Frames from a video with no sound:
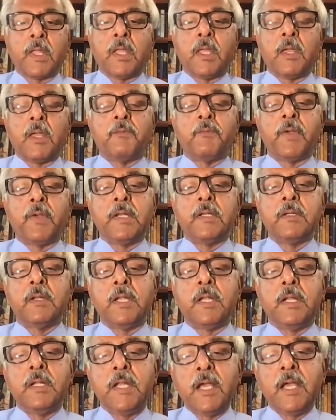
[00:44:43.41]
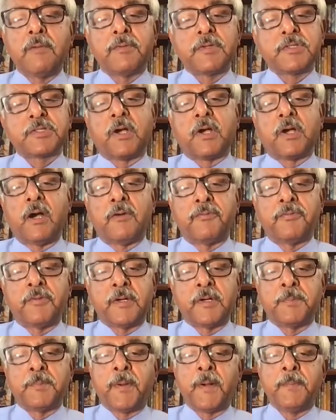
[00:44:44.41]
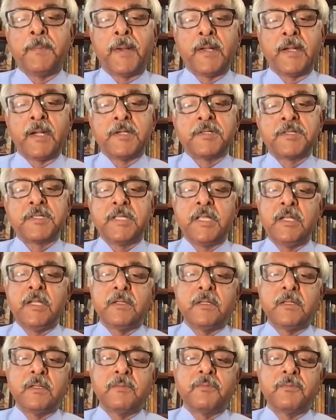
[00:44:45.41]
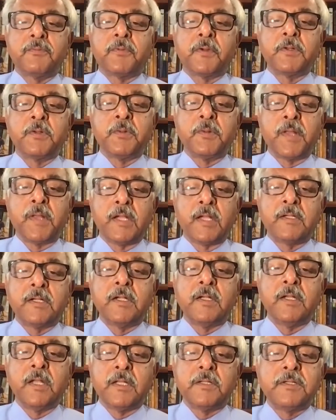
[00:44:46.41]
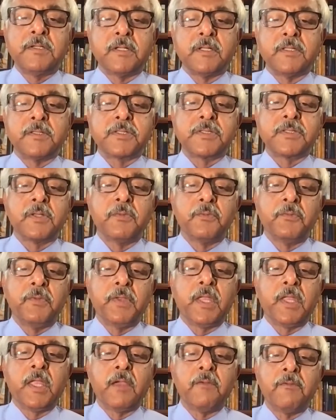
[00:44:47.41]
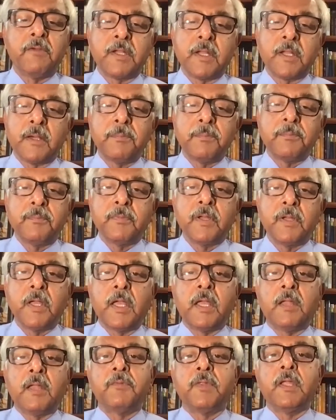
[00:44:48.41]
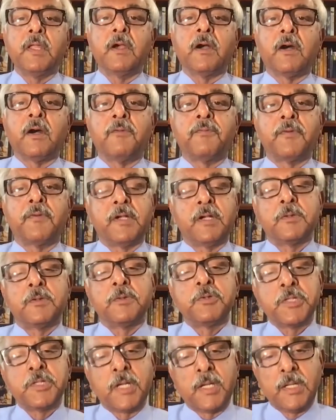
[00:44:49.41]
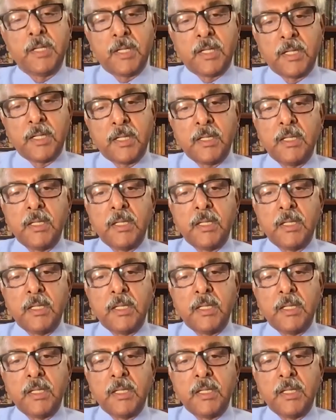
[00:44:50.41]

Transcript: When India was offered permanent seat for United Nations, we gave it up and we offered it to China.